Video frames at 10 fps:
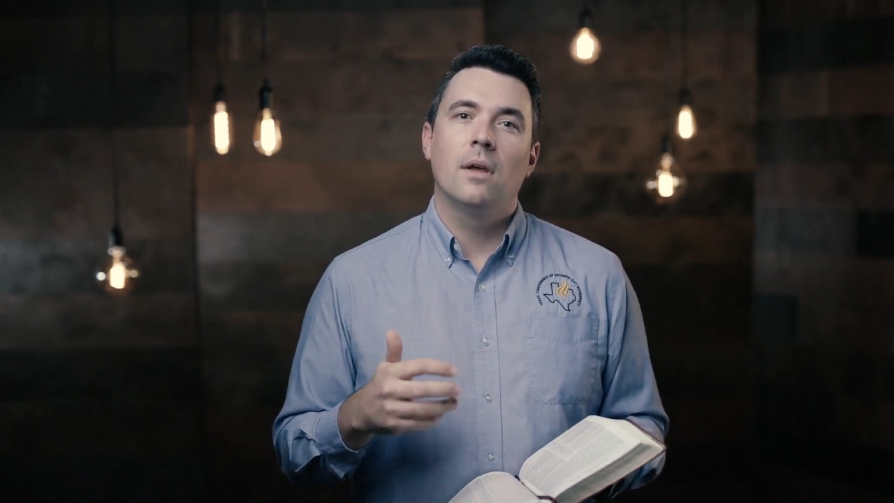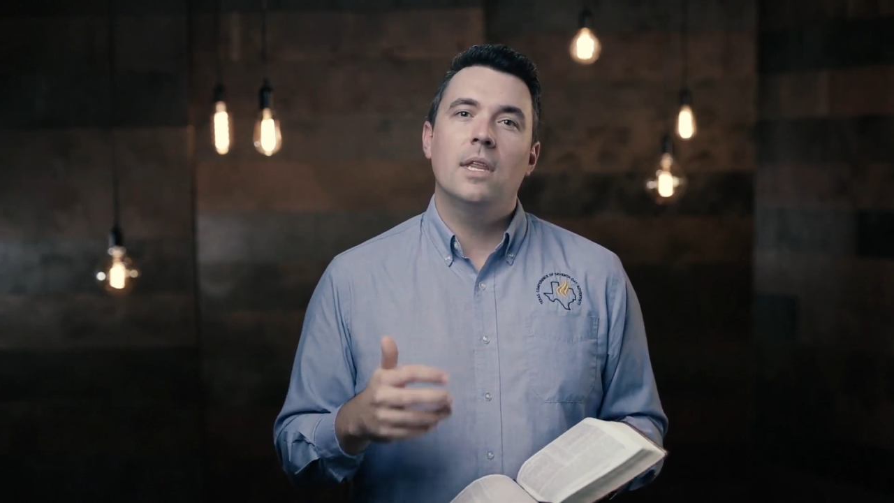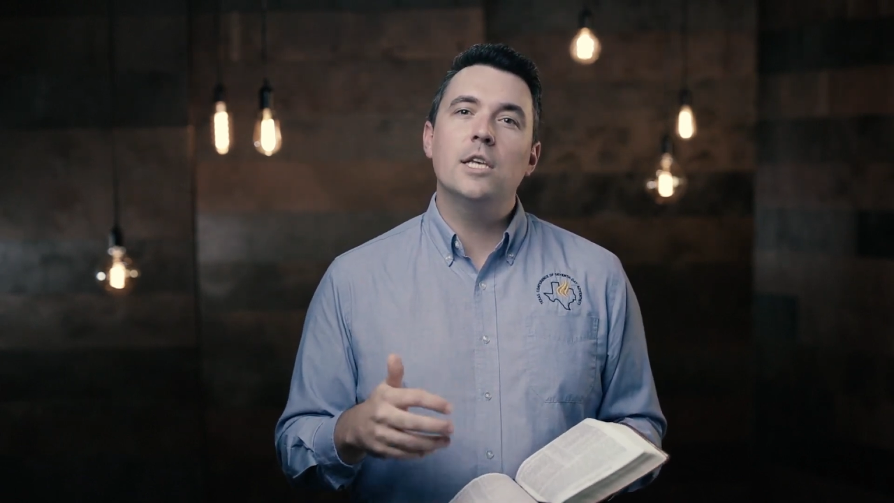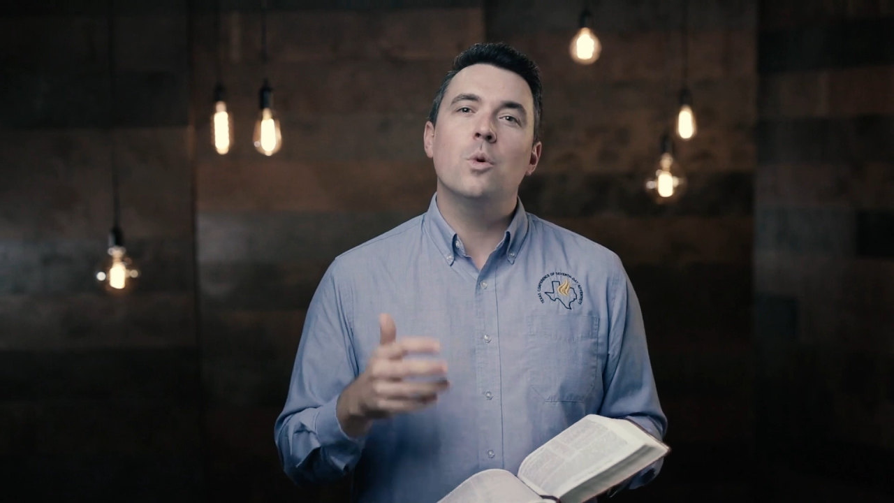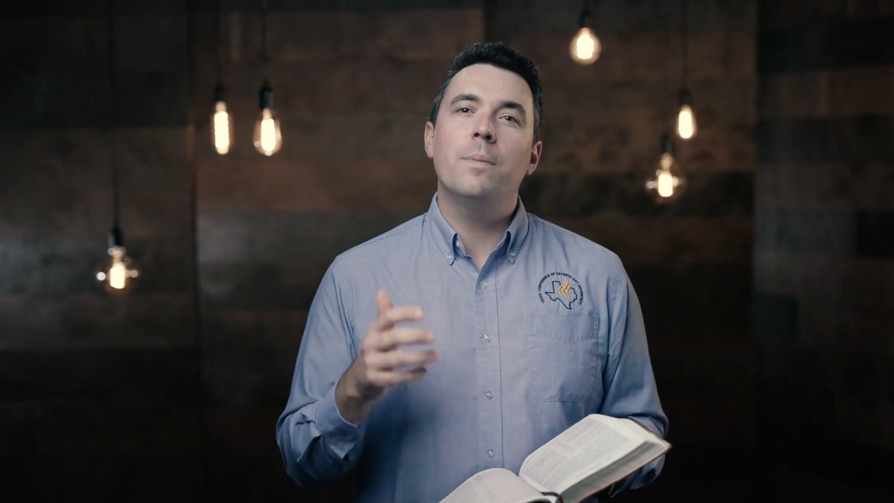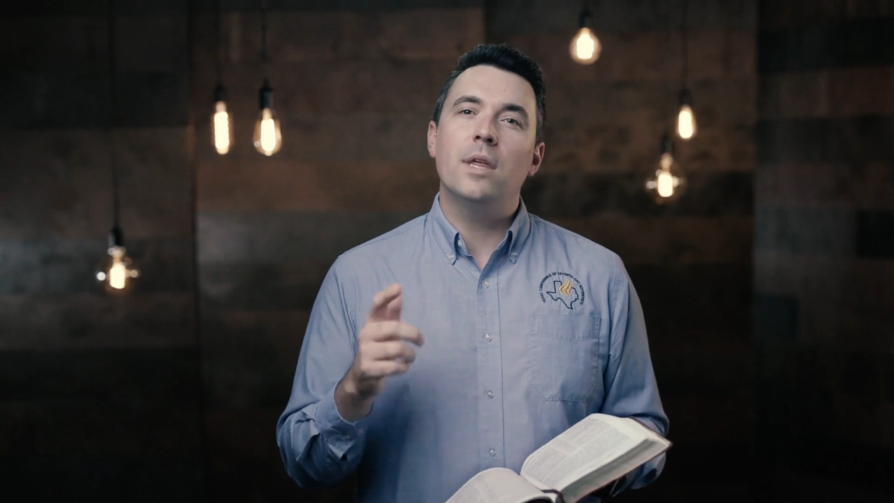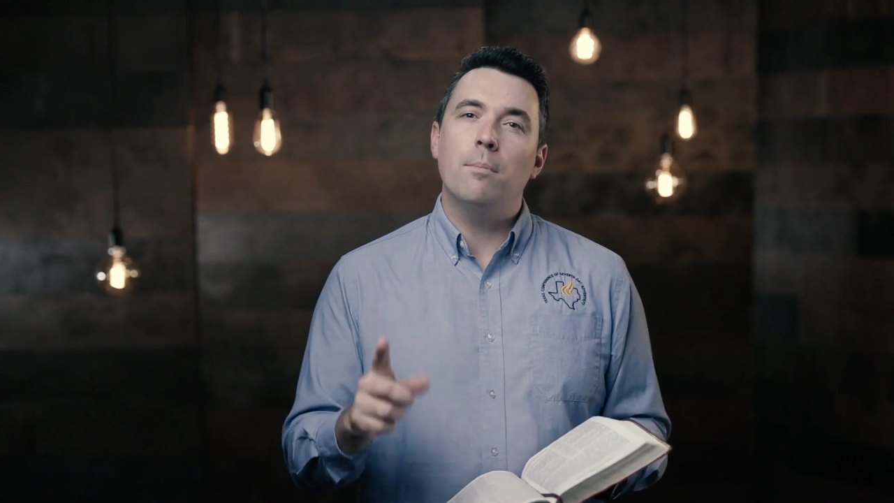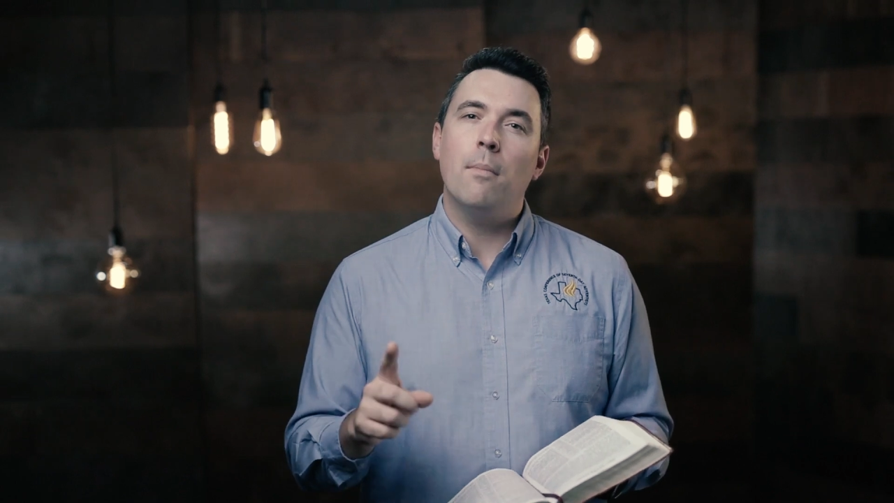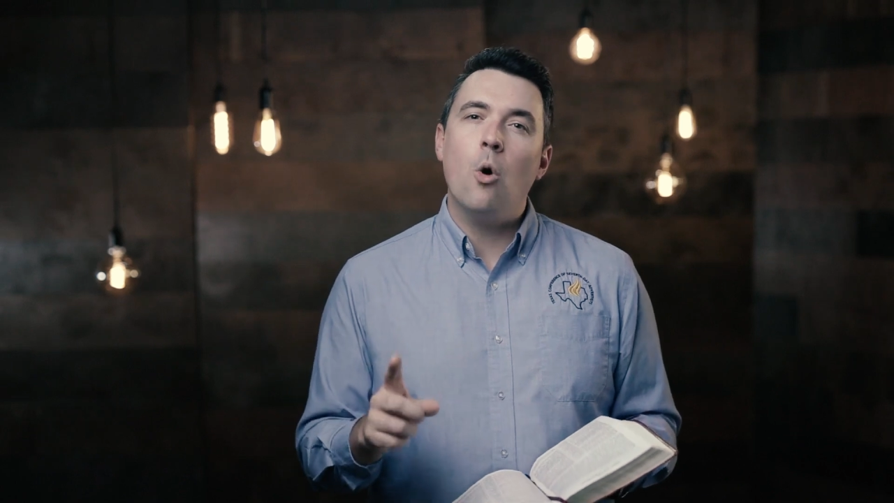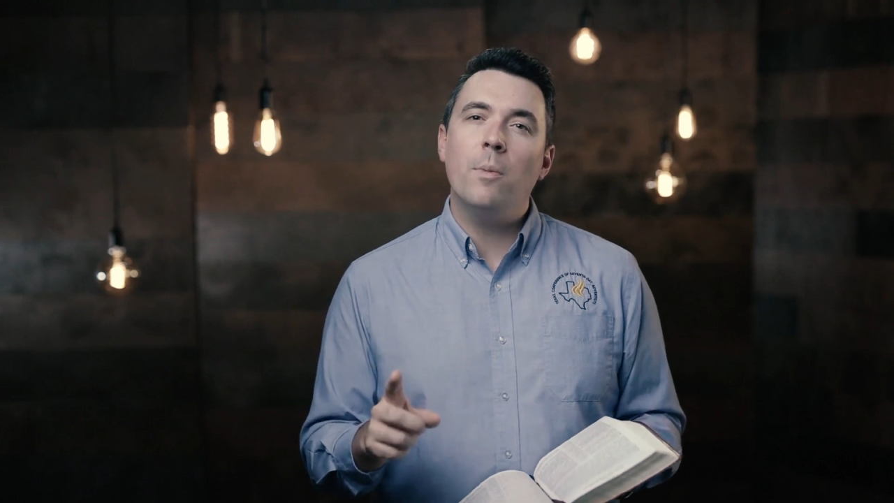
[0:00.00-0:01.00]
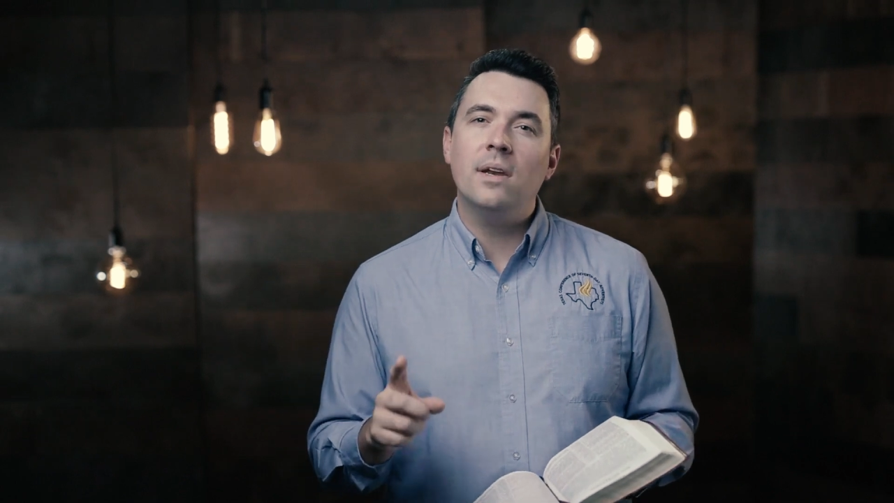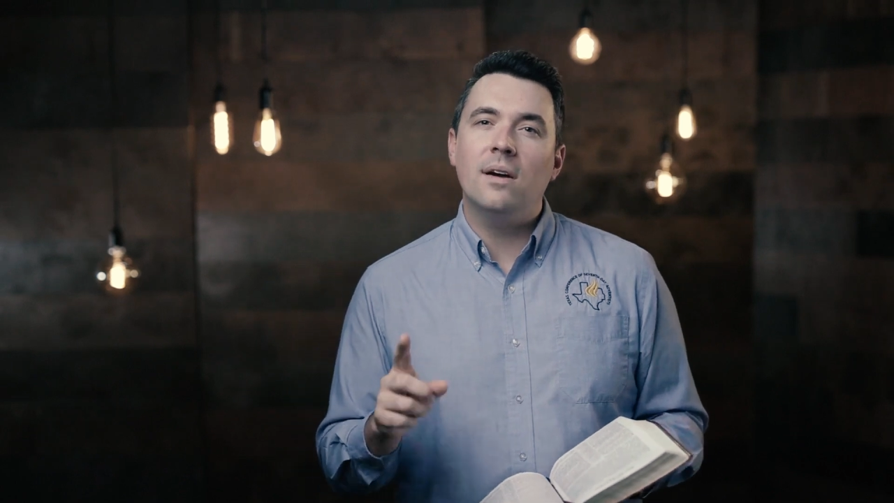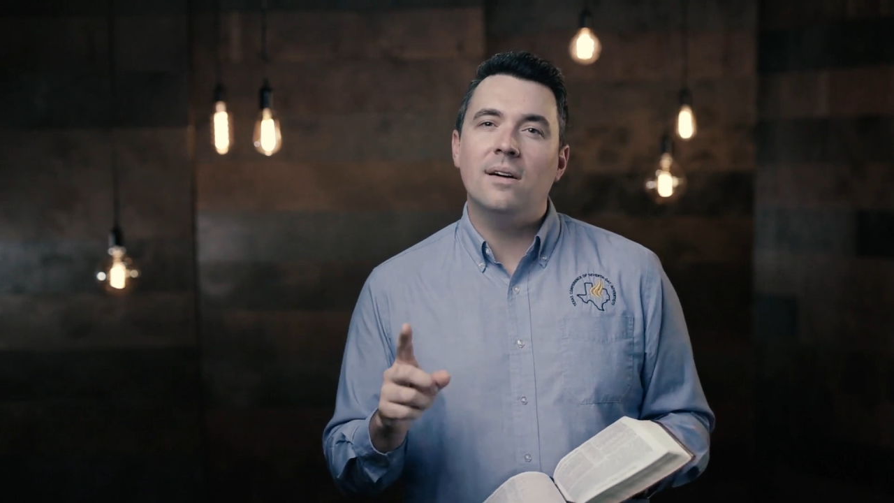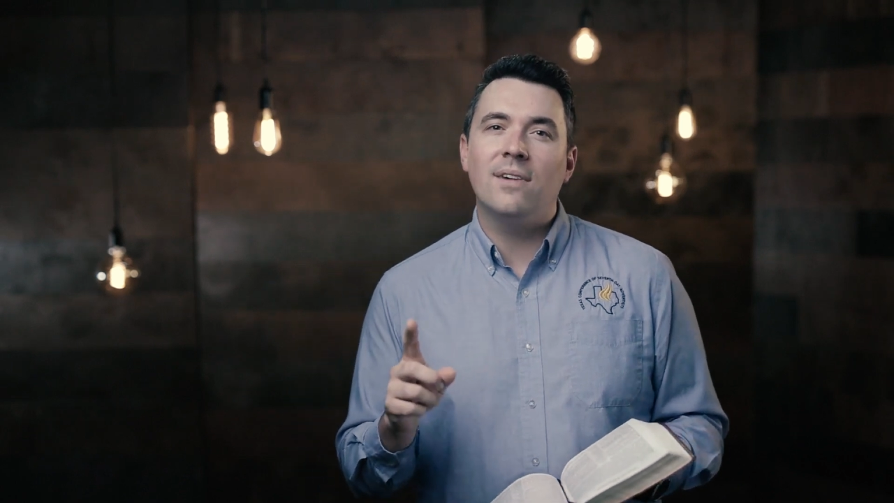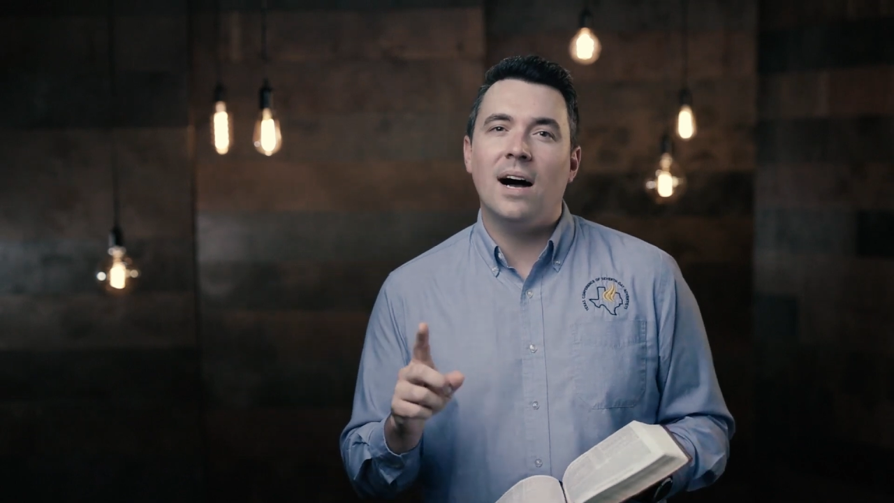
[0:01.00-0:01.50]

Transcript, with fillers: This will be the moment of